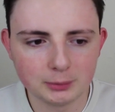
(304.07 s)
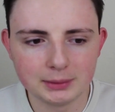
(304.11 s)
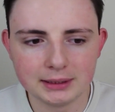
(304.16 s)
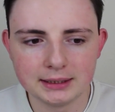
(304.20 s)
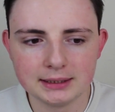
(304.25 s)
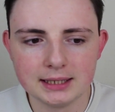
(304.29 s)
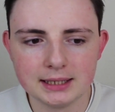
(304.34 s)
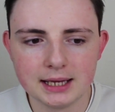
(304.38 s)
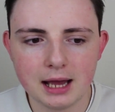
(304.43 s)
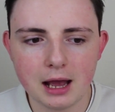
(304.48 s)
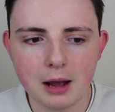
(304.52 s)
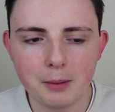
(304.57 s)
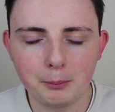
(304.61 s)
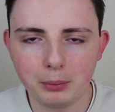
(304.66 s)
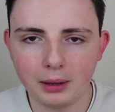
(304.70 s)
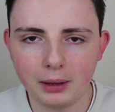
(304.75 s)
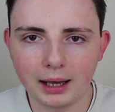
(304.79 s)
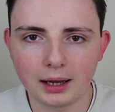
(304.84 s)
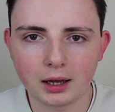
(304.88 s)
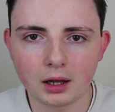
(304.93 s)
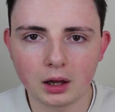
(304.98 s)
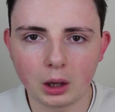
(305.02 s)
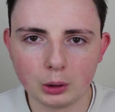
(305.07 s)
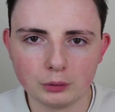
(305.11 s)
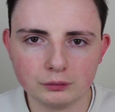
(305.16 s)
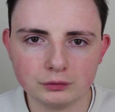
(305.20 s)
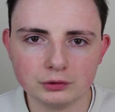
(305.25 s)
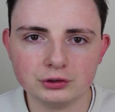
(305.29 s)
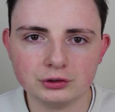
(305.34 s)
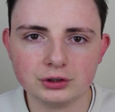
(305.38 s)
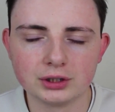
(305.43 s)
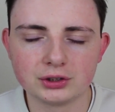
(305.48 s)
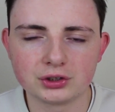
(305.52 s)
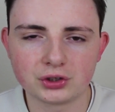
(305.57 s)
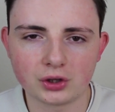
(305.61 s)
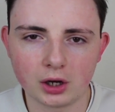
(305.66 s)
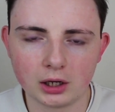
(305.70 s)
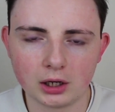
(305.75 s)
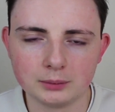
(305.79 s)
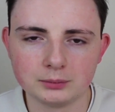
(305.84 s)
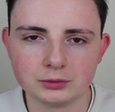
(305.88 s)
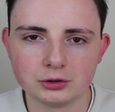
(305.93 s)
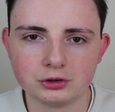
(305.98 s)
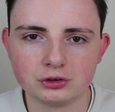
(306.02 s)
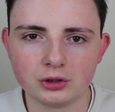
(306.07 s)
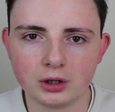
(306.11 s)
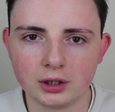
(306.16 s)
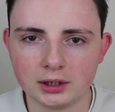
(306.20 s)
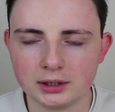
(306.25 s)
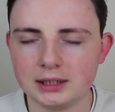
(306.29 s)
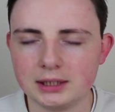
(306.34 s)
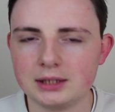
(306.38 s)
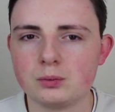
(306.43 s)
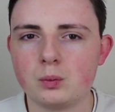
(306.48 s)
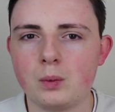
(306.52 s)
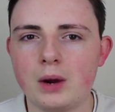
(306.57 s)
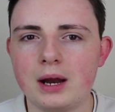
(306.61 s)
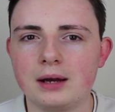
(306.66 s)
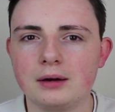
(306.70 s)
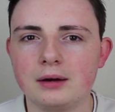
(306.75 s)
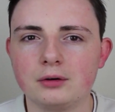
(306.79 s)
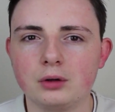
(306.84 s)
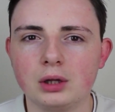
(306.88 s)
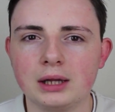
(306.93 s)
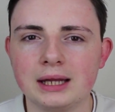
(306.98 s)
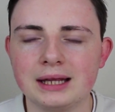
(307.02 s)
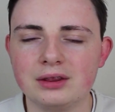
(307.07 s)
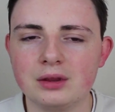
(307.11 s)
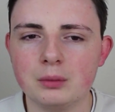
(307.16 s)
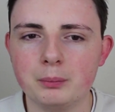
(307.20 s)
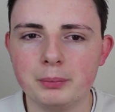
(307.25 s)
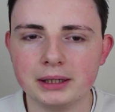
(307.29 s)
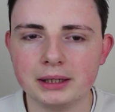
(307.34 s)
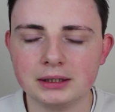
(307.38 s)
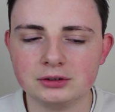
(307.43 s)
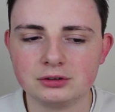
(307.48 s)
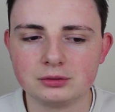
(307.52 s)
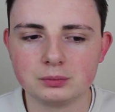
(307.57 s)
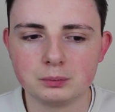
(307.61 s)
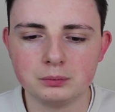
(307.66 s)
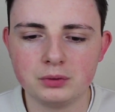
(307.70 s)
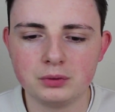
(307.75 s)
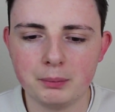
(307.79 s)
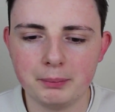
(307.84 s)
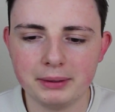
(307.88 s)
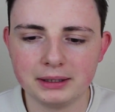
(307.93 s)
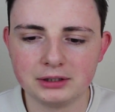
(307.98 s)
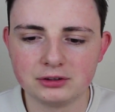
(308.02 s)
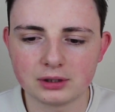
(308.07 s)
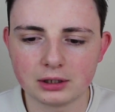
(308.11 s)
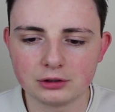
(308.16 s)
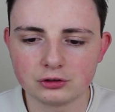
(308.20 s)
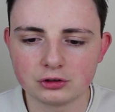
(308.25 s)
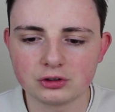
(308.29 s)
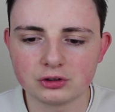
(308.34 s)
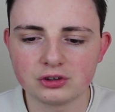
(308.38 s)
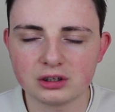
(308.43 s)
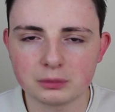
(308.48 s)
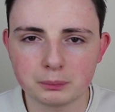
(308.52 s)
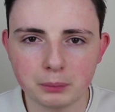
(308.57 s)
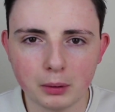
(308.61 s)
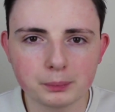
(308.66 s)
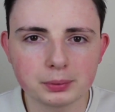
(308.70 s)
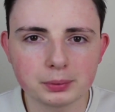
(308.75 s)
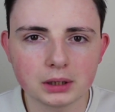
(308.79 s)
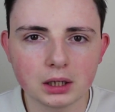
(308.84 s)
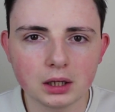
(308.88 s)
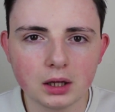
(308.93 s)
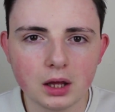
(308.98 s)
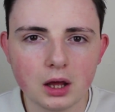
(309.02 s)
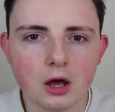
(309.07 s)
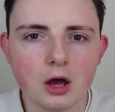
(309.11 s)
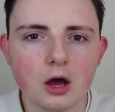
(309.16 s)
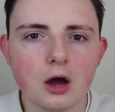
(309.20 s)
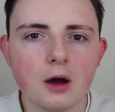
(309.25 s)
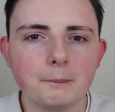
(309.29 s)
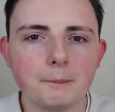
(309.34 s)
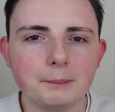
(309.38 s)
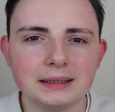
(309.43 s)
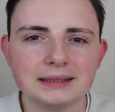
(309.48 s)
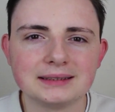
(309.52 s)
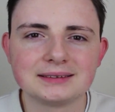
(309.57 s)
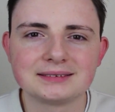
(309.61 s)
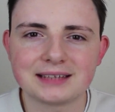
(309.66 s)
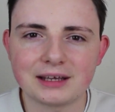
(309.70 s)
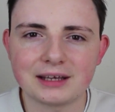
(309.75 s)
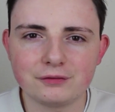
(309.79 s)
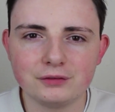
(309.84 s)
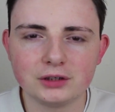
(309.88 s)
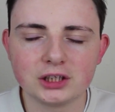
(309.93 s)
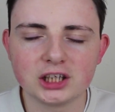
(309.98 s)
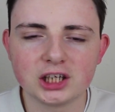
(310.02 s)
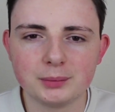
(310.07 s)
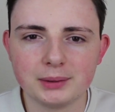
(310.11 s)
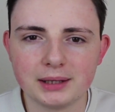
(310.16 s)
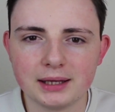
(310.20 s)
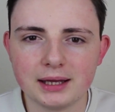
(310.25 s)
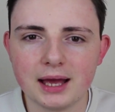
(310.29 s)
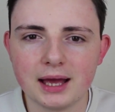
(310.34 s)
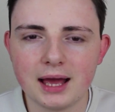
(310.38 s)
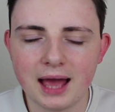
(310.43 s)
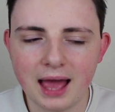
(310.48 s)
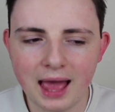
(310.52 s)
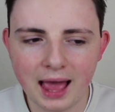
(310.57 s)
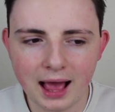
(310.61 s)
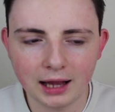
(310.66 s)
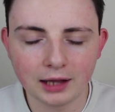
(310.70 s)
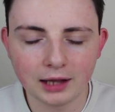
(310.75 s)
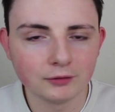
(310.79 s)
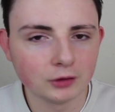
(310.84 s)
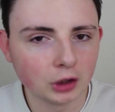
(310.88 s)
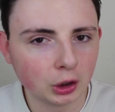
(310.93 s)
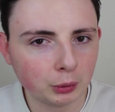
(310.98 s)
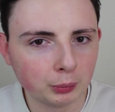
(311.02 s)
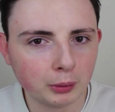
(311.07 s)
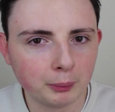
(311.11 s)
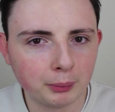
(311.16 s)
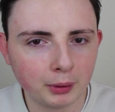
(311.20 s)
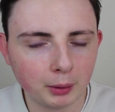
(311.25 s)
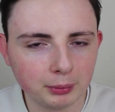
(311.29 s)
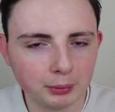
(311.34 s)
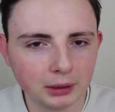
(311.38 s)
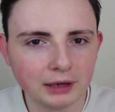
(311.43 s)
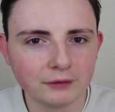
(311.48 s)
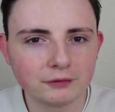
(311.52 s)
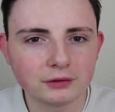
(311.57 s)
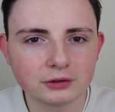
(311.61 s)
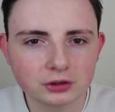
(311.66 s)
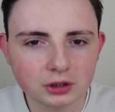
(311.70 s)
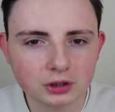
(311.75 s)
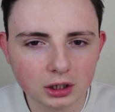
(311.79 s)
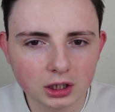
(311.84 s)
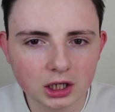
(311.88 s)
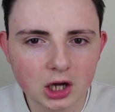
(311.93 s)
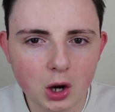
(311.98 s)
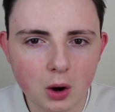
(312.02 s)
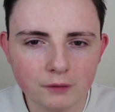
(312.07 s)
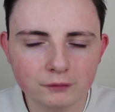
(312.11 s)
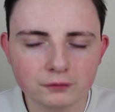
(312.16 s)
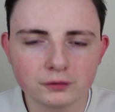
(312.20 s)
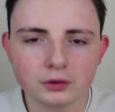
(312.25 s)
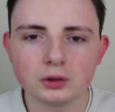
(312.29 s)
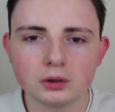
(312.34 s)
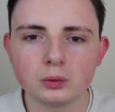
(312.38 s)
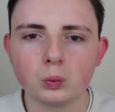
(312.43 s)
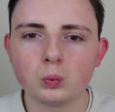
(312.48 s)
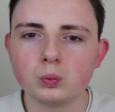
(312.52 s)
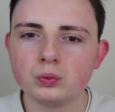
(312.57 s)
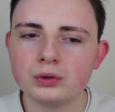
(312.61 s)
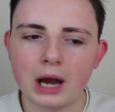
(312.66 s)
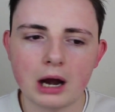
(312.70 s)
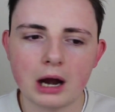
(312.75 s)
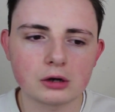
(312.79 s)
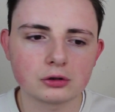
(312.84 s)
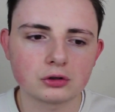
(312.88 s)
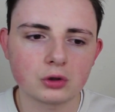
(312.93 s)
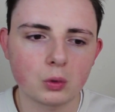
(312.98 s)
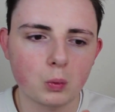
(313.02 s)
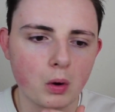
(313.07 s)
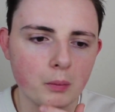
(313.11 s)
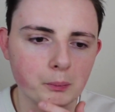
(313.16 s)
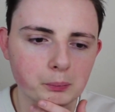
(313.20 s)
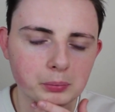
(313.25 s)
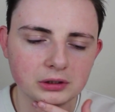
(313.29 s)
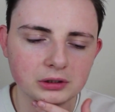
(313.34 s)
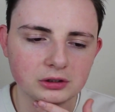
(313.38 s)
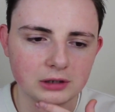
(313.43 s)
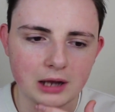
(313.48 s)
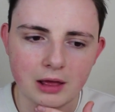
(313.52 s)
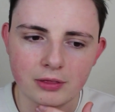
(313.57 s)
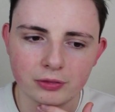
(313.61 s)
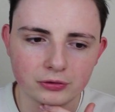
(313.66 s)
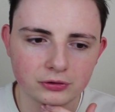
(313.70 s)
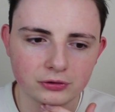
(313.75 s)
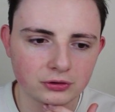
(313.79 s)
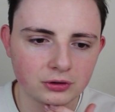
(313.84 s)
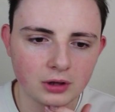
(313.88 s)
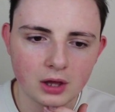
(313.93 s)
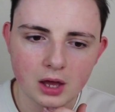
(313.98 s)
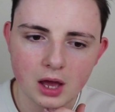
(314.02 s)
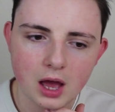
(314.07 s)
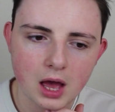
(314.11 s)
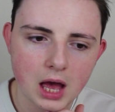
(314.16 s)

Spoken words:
going to be Black Clover's time to shine, where it'll hit the big stage, because it's popular, but it's definitely going to be a hell of a lot more popular. If it's going to go on for Naruto One Piece lengths,